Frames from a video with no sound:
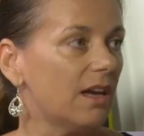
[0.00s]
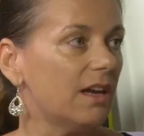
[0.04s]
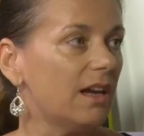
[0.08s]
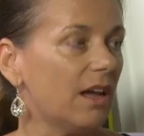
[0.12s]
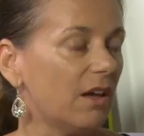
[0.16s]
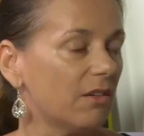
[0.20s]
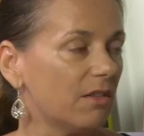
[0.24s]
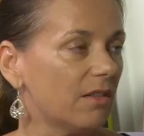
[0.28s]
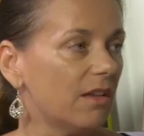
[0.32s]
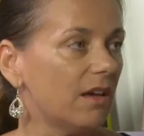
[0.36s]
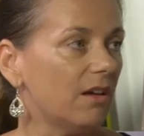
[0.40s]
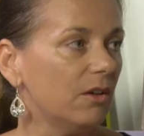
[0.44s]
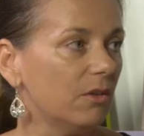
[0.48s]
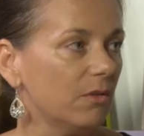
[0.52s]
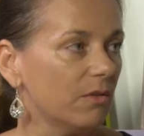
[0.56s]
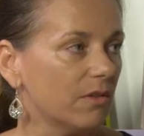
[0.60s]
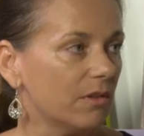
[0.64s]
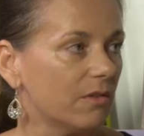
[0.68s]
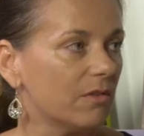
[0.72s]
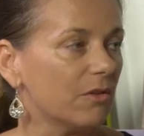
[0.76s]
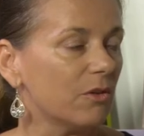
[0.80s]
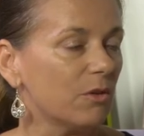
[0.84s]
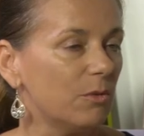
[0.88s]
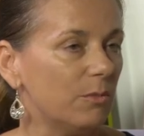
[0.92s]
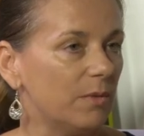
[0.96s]
ourselves
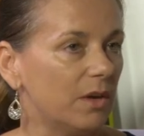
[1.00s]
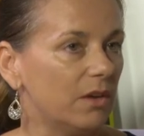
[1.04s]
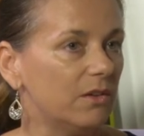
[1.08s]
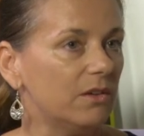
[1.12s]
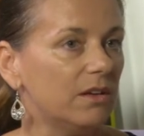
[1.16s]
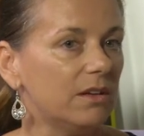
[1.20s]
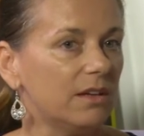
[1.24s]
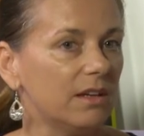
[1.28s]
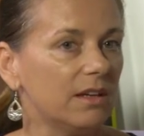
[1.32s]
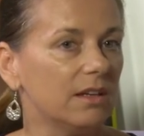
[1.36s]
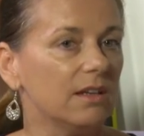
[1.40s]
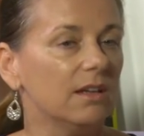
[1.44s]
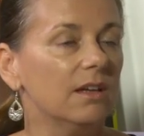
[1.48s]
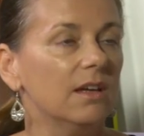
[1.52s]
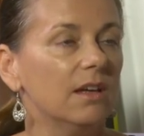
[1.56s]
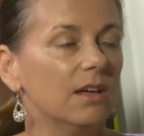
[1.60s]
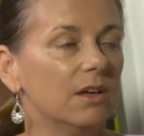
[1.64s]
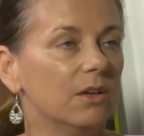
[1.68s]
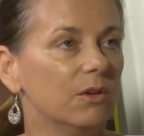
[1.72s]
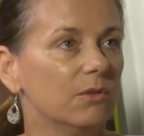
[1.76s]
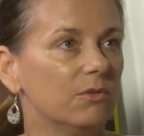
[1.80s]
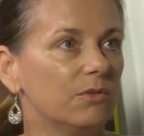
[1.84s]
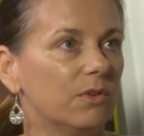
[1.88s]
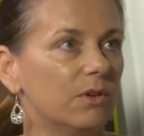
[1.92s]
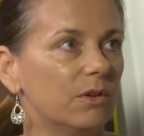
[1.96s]
as a community,
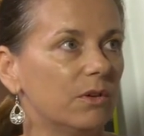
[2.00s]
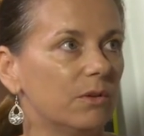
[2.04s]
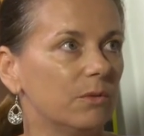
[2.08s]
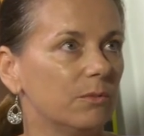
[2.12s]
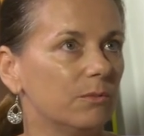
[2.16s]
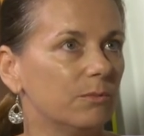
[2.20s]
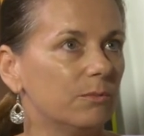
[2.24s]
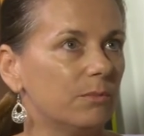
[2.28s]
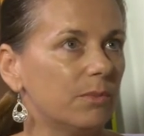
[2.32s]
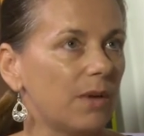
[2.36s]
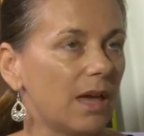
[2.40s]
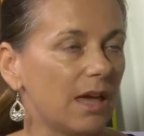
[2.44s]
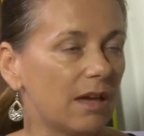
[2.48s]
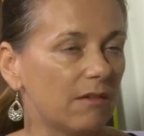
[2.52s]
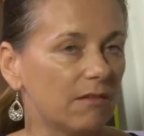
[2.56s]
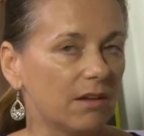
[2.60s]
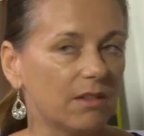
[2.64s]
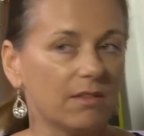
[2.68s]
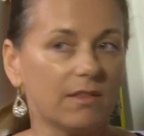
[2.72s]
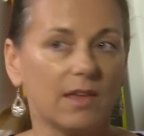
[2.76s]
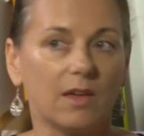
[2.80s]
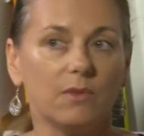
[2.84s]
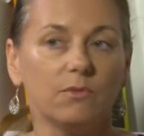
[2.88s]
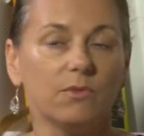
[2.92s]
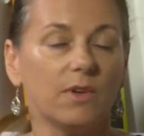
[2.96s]
for
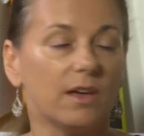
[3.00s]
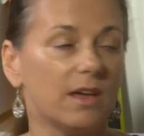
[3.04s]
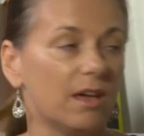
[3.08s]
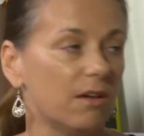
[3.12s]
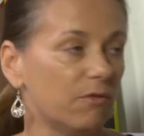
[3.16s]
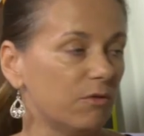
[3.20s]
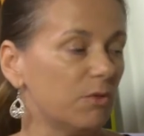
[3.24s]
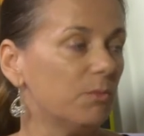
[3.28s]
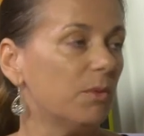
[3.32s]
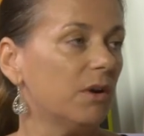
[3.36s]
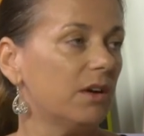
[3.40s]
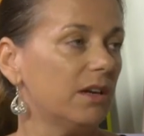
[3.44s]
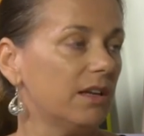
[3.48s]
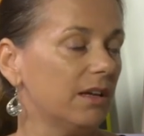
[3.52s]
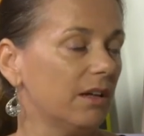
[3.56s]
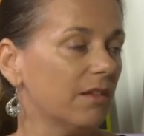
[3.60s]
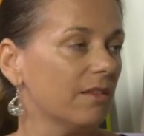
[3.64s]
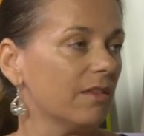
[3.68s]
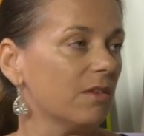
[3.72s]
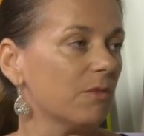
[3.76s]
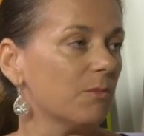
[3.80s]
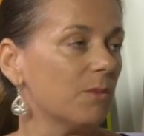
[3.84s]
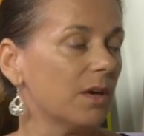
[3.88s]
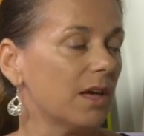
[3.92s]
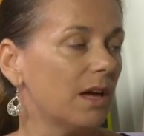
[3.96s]
parents and for everybody else
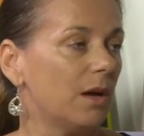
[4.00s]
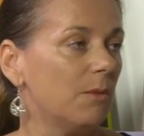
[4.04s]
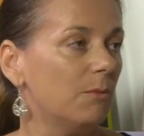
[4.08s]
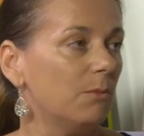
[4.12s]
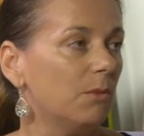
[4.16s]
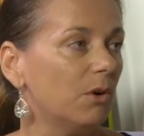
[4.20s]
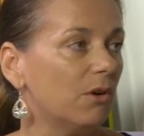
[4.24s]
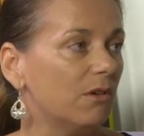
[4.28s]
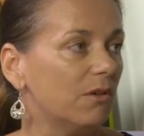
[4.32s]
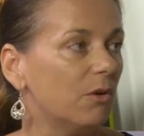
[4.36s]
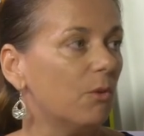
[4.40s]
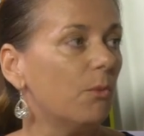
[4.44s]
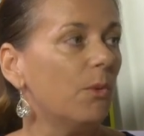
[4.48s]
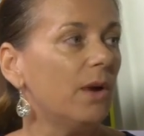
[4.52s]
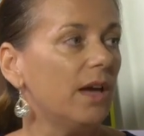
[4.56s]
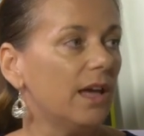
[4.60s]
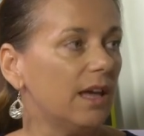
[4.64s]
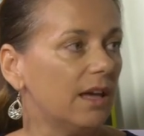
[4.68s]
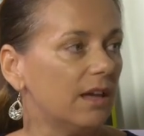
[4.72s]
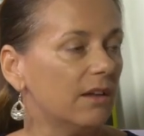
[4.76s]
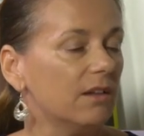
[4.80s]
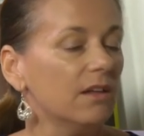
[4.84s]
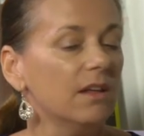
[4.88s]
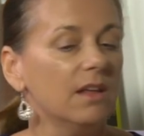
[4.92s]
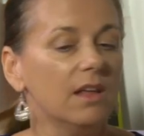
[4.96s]
to become more
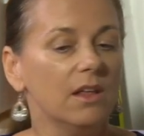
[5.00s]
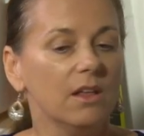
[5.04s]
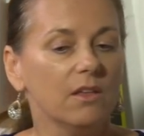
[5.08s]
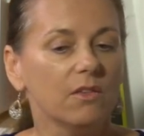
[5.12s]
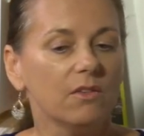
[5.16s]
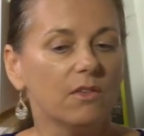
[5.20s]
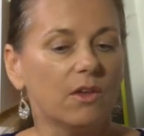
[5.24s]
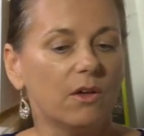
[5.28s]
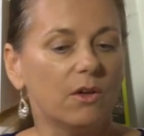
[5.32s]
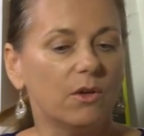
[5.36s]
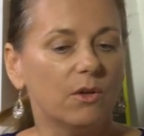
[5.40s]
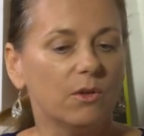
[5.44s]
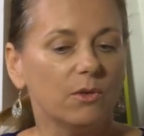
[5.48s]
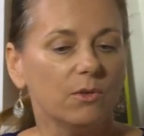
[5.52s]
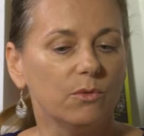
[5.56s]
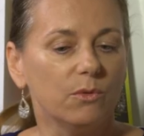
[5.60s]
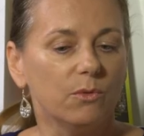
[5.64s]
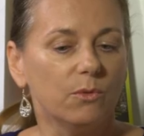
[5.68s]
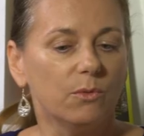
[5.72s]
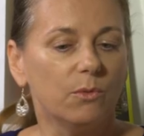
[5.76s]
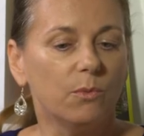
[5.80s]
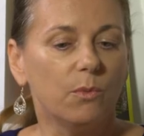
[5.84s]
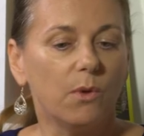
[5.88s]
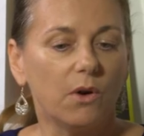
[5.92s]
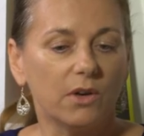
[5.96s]
aware. So
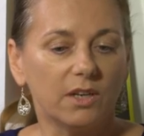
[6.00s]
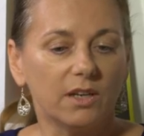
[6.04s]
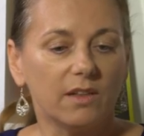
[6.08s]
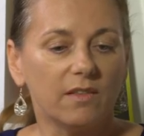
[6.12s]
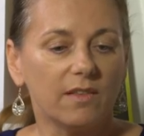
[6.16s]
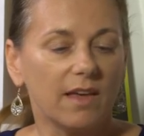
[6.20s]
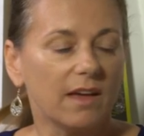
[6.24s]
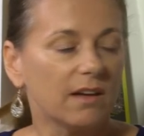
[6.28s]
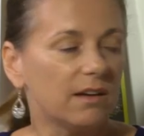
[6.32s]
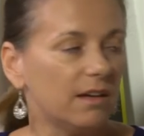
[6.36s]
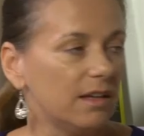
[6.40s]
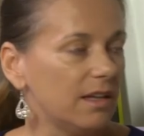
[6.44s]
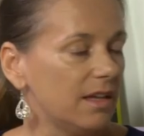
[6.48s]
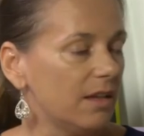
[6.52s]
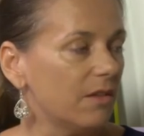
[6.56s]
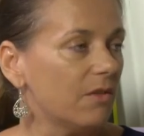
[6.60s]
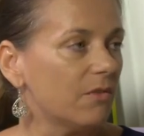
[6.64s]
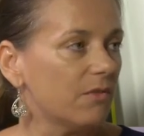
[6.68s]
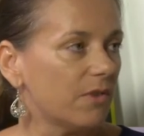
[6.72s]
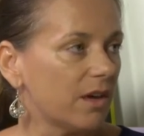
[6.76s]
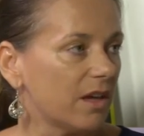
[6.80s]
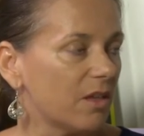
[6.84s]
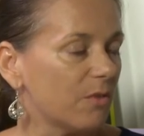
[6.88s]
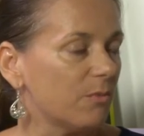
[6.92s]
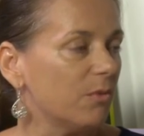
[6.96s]
what exactly is
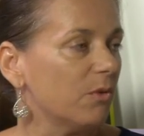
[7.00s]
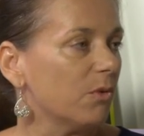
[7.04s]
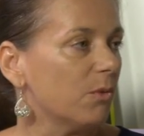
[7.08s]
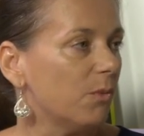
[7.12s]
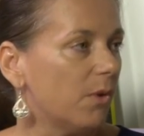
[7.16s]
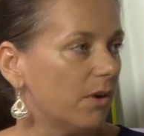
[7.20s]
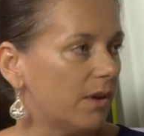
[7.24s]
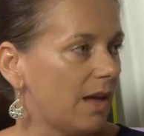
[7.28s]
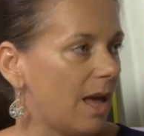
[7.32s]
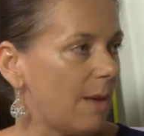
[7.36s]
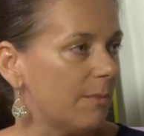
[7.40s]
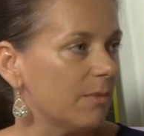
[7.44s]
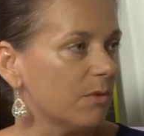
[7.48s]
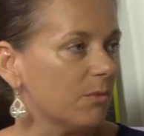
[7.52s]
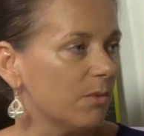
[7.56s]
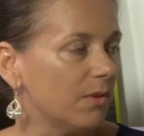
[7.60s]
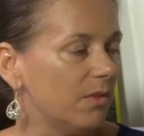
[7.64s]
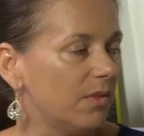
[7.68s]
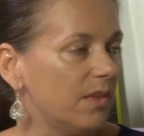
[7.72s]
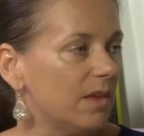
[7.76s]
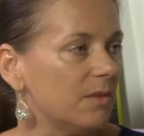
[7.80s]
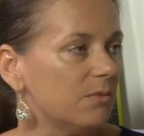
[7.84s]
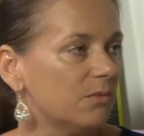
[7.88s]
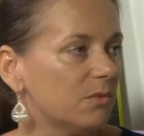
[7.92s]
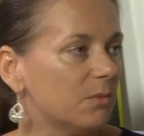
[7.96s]
Facebook? What happens with
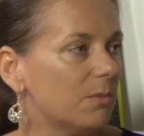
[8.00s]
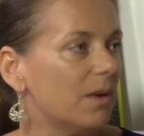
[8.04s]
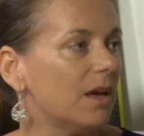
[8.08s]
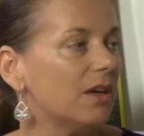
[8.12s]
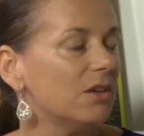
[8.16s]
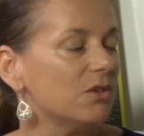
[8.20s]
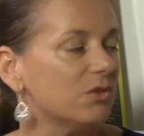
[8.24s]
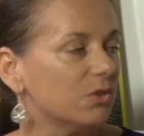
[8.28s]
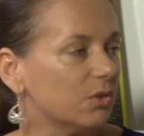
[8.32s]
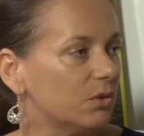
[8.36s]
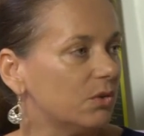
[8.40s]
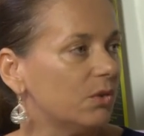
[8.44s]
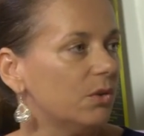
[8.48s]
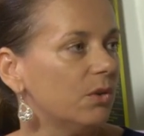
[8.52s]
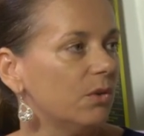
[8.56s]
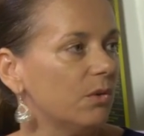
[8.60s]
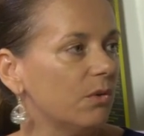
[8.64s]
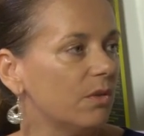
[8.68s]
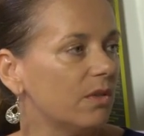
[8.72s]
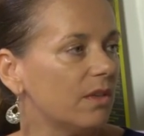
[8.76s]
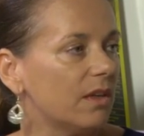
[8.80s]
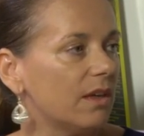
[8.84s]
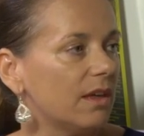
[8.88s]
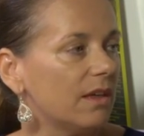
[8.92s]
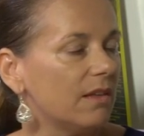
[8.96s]
the information? Who
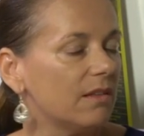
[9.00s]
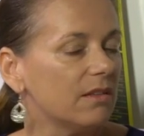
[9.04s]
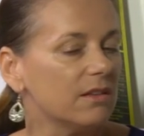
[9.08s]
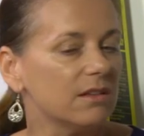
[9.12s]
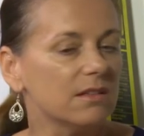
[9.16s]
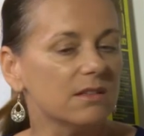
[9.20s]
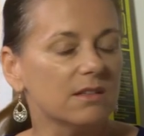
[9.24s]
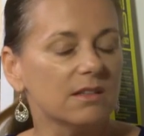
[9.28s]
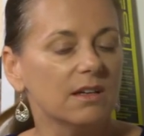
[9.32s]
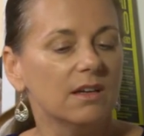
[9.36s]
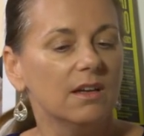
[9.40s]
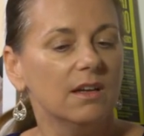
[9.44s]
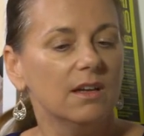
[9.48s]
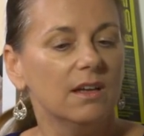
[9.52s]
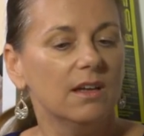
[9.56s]
sees it?